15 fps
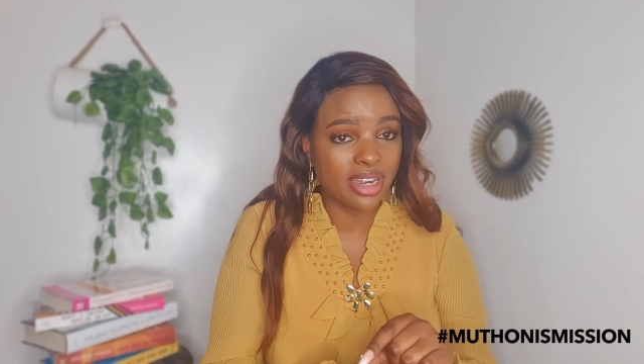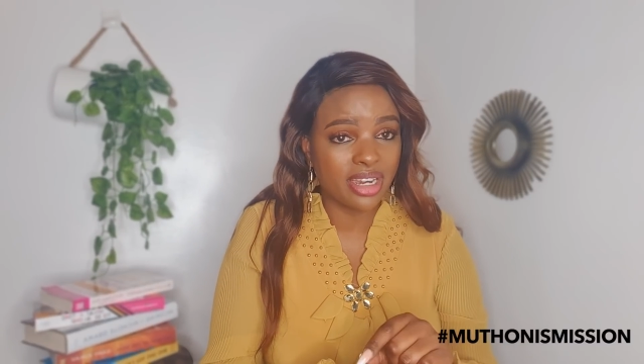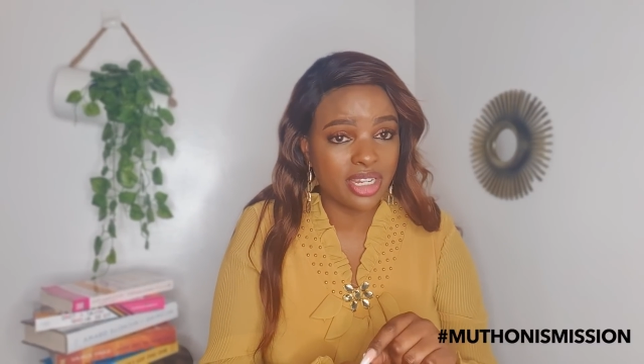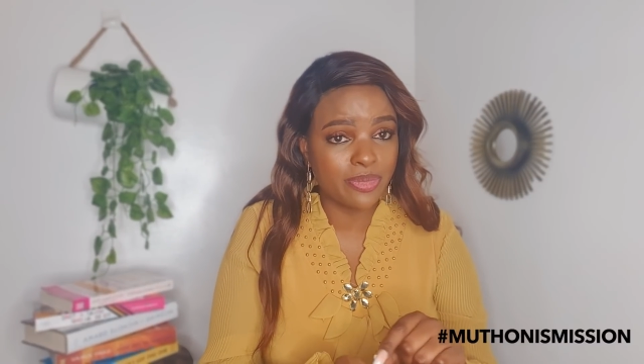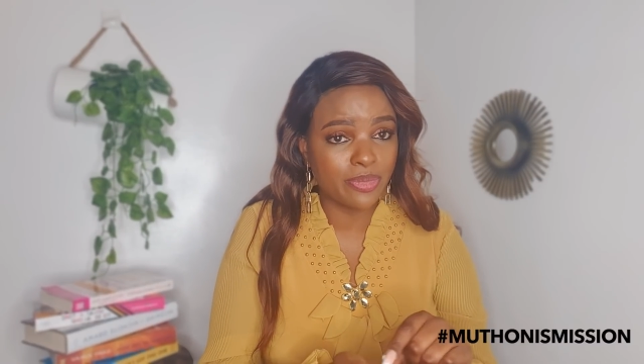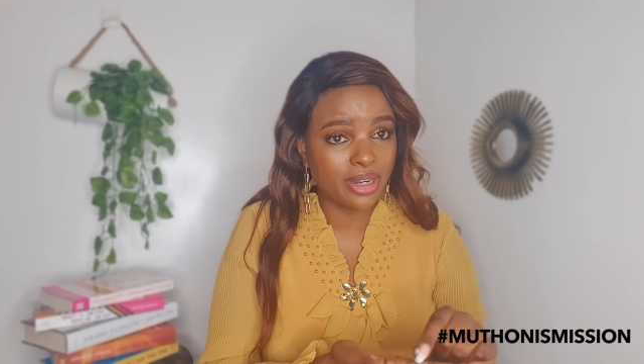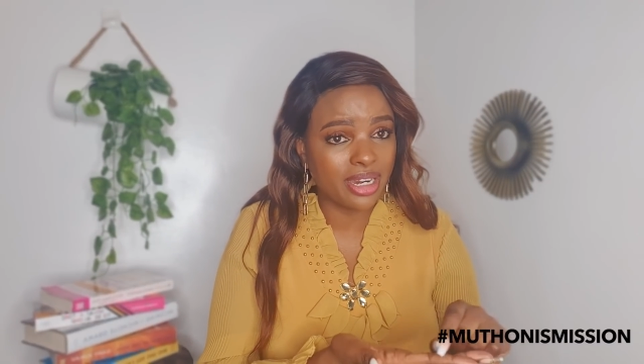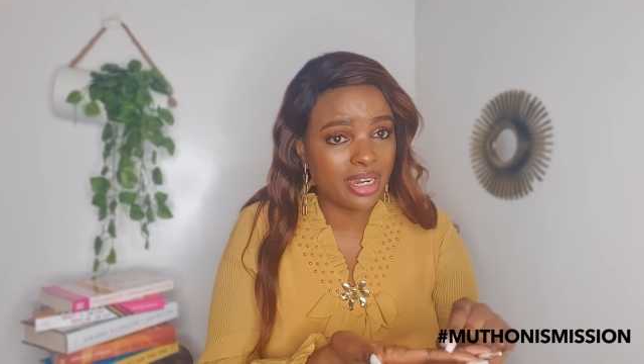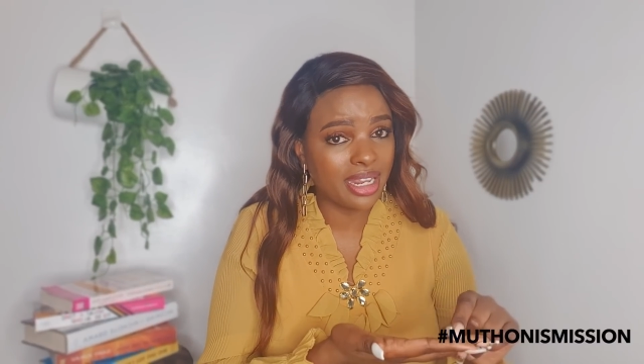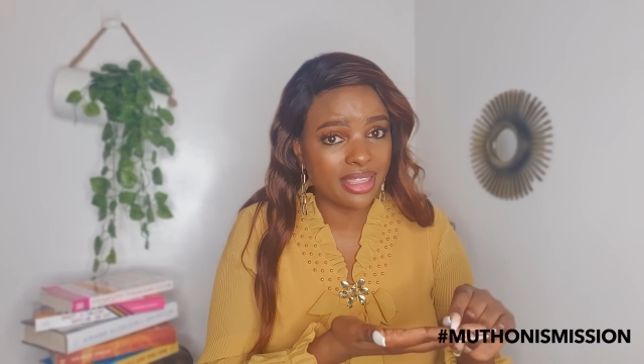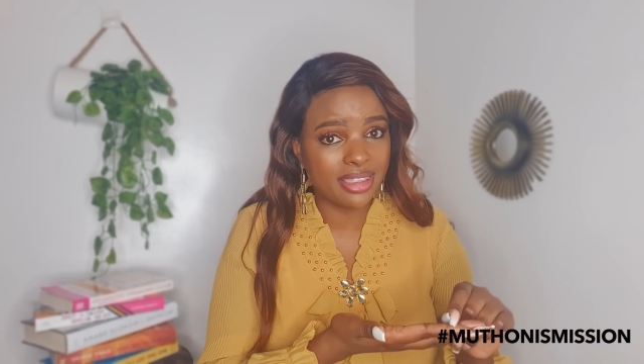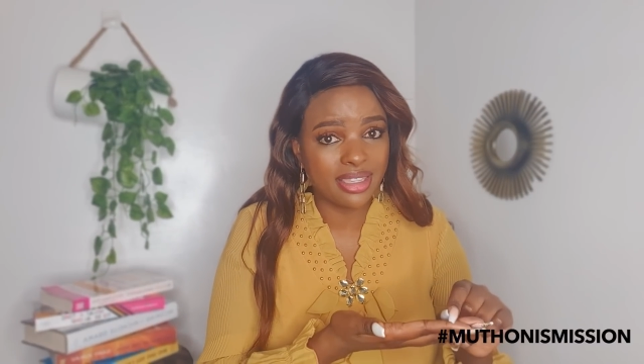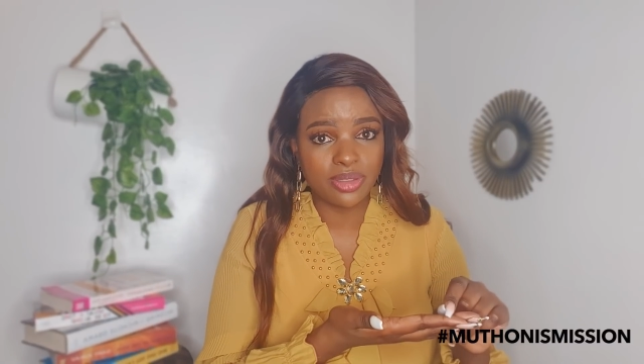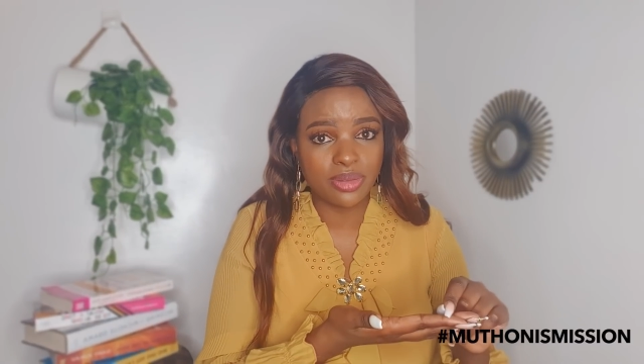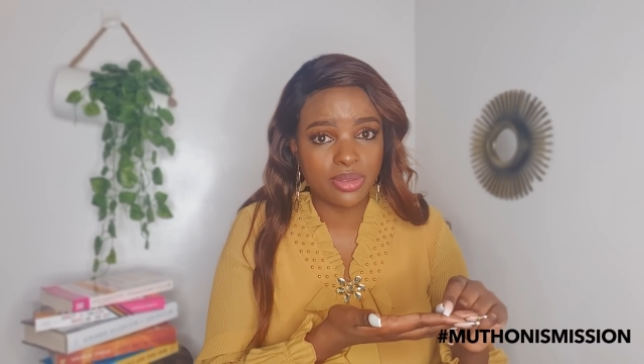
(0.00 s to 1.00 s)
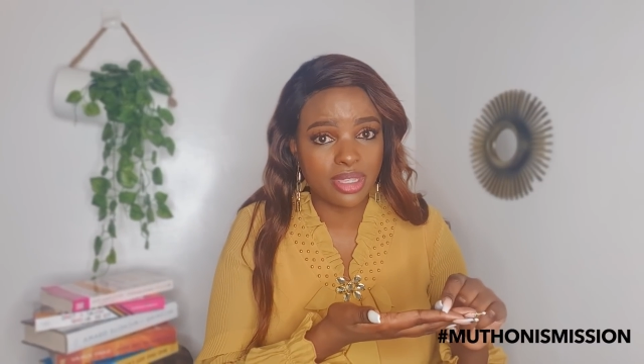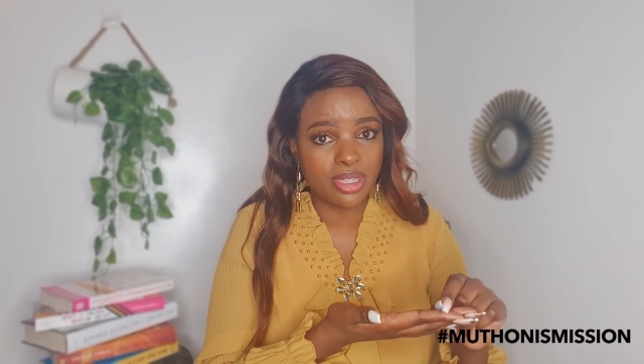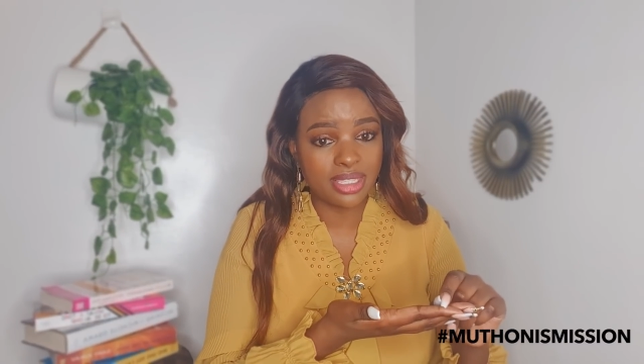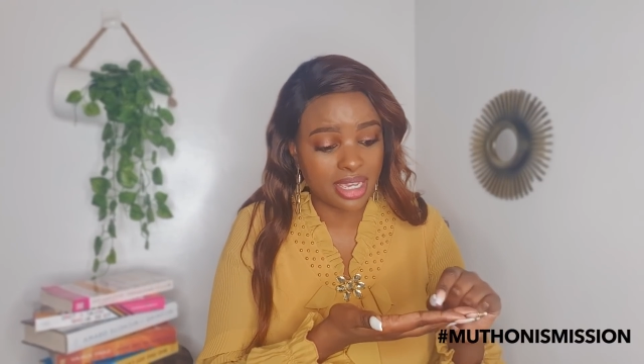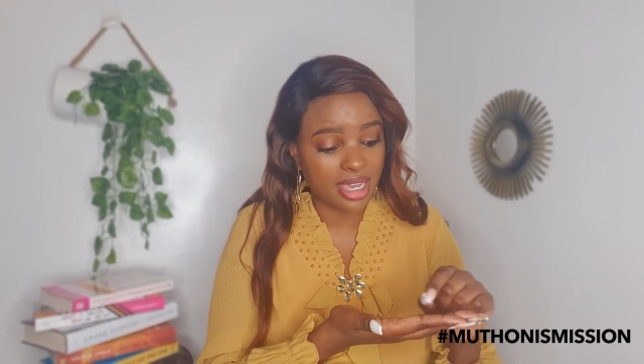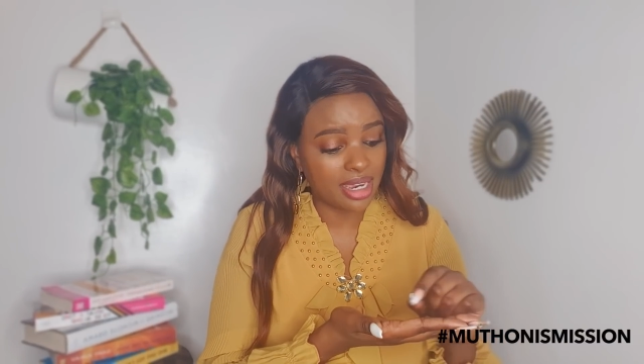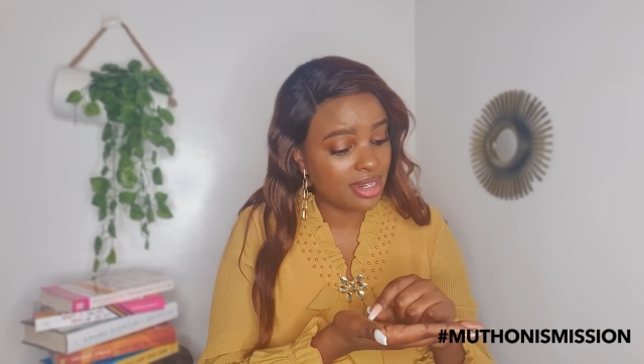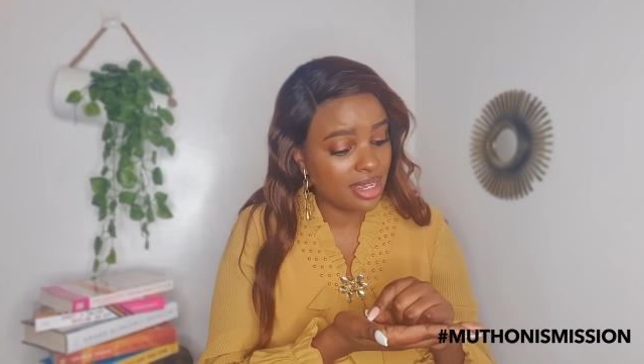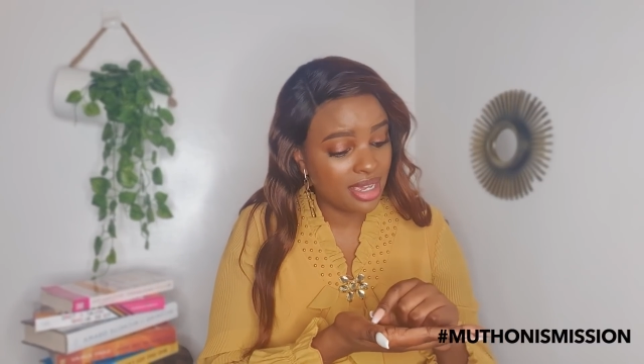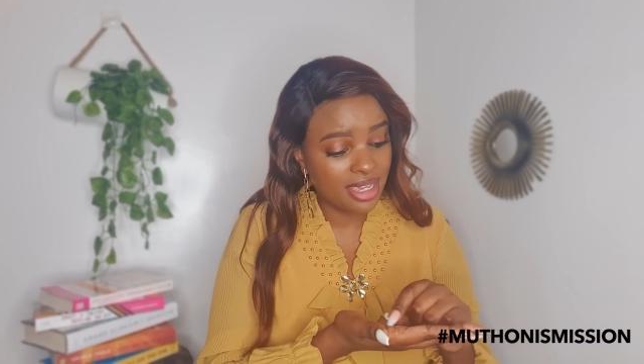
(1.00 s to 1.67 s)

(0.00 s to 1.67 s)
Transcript: responded like this to this chat